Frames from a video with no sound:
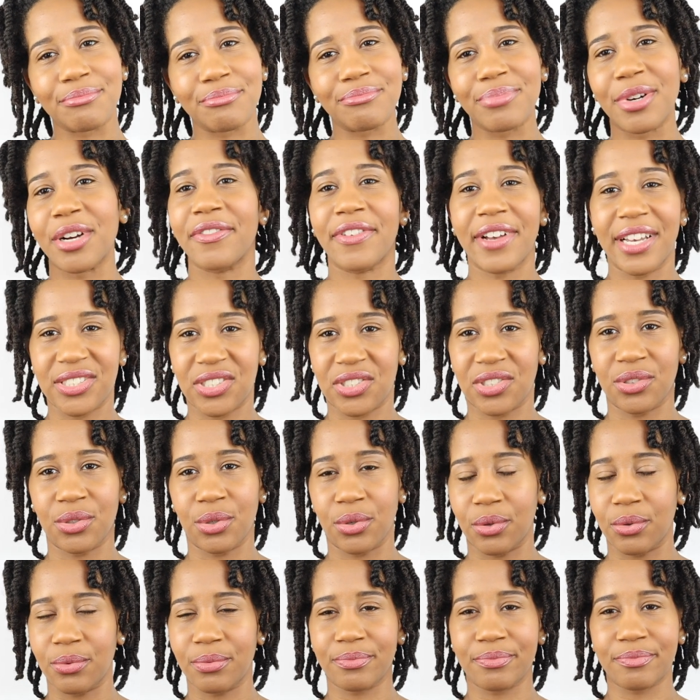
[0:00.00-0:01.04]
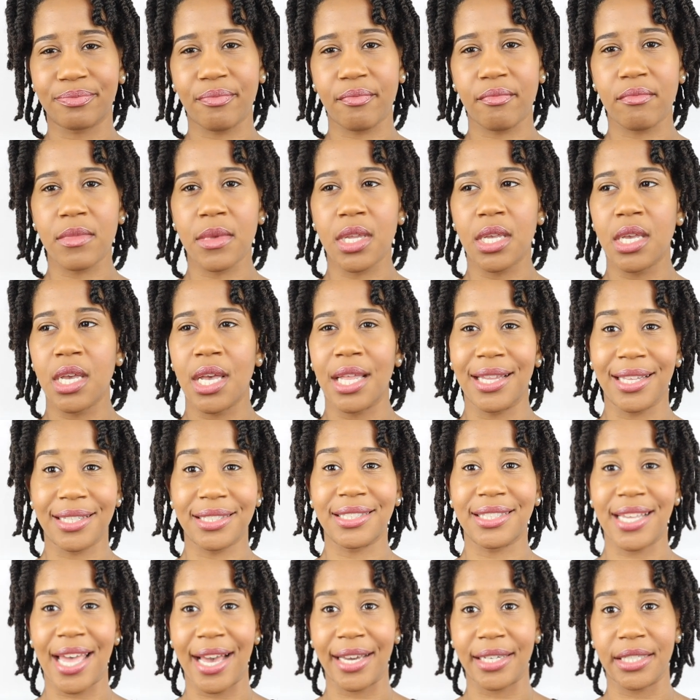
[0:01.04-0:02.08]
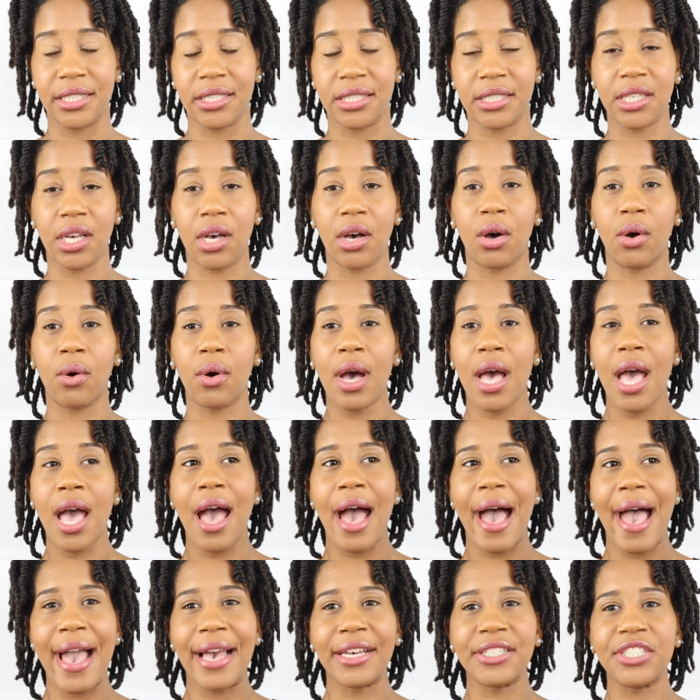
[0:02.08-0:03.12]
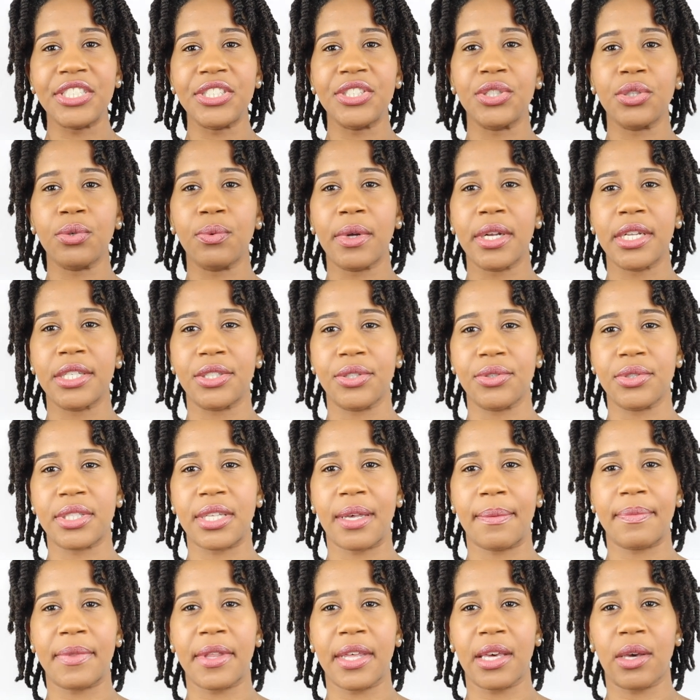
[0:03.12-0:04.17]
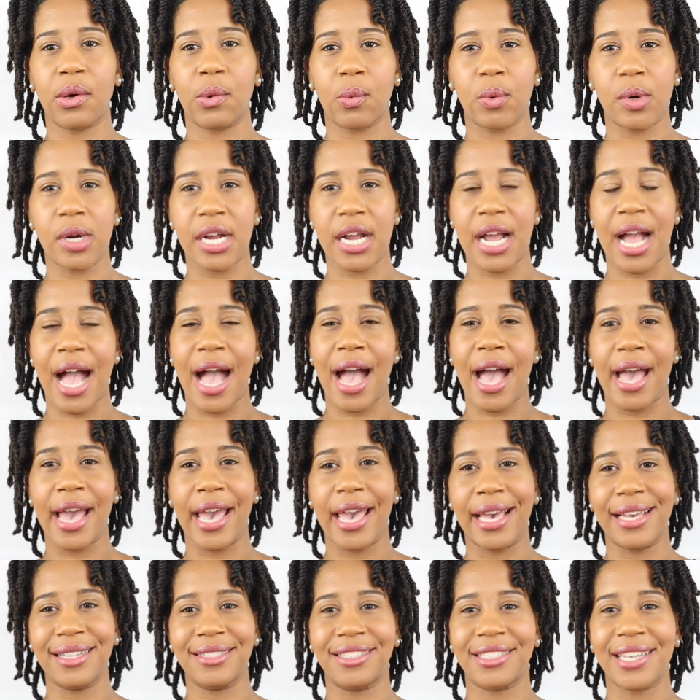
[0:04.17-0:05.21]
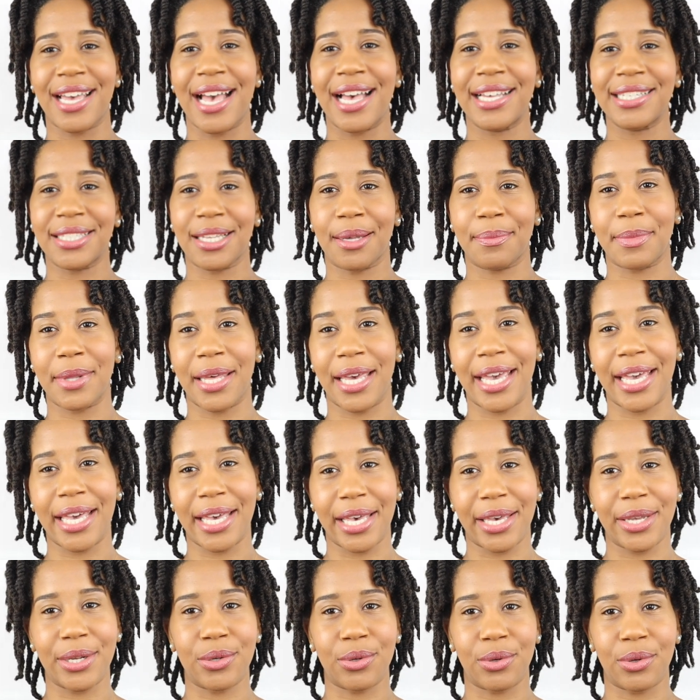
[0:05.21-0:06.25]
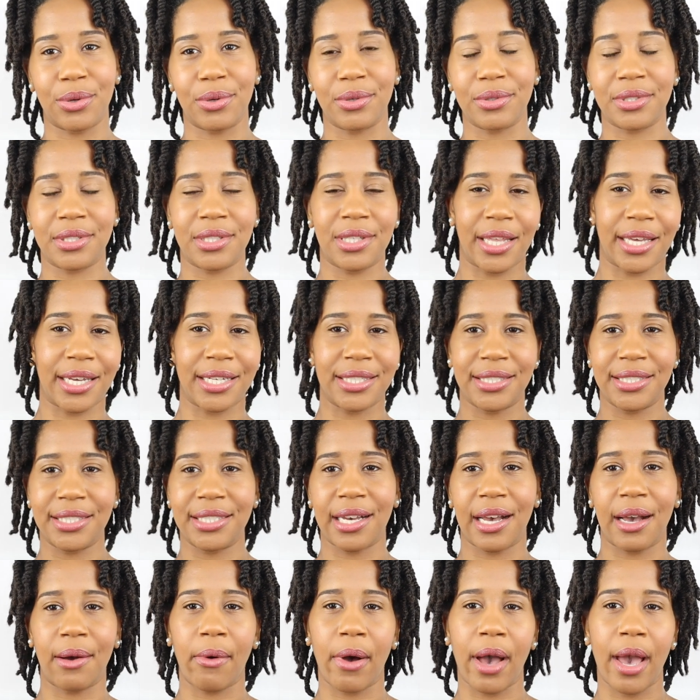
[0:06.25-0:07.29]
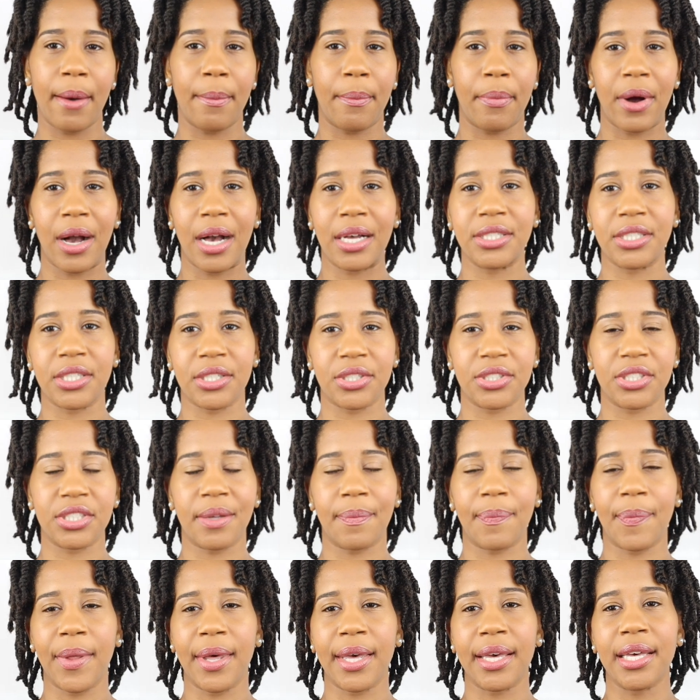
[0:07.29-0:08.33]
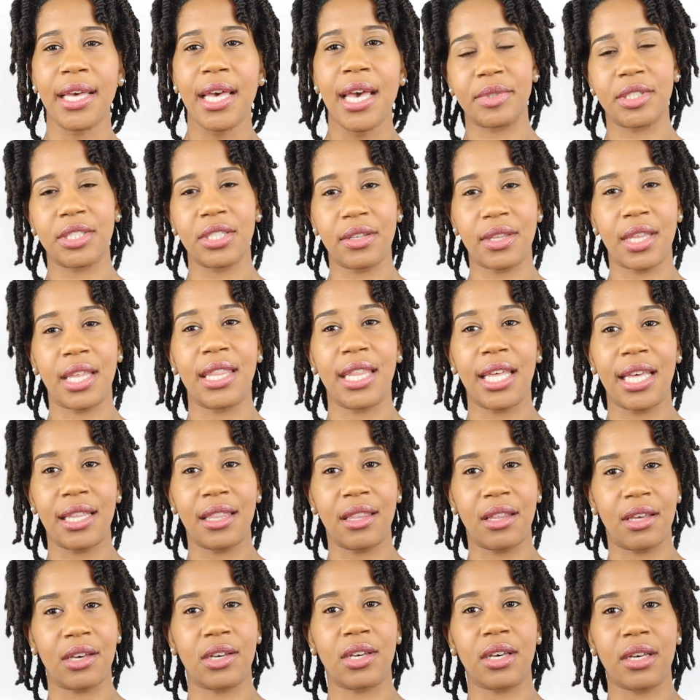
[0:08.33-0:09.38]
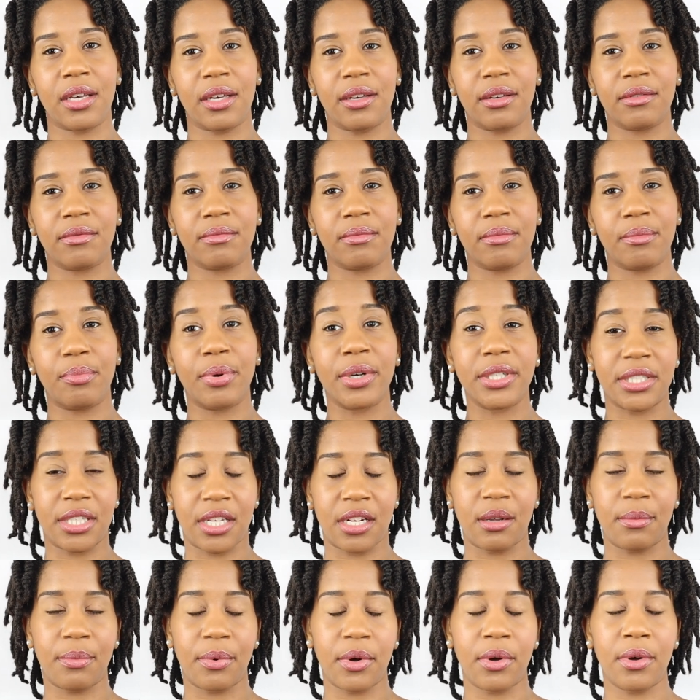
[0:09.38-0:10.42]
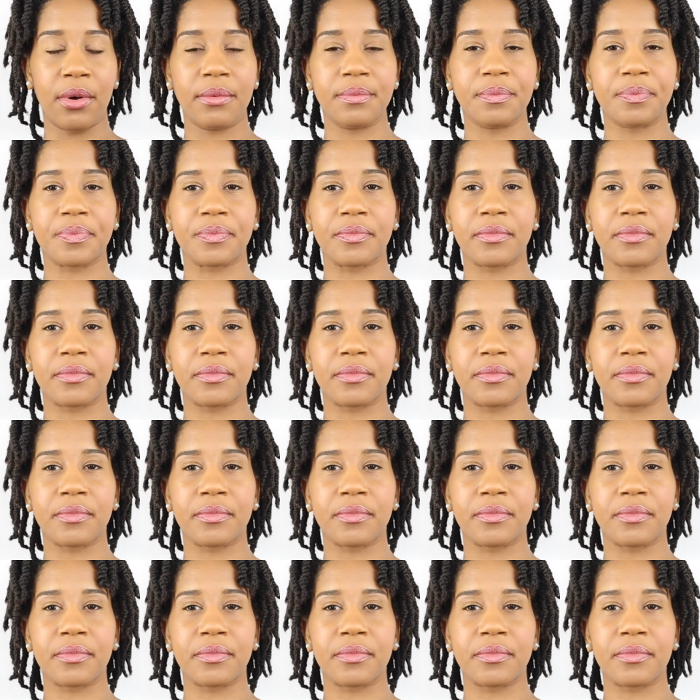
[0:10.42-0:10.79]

professional. It looks tacky. So I actually do want to do something where I jazz up the handles, like a D I Y project or something, so that they look presentable.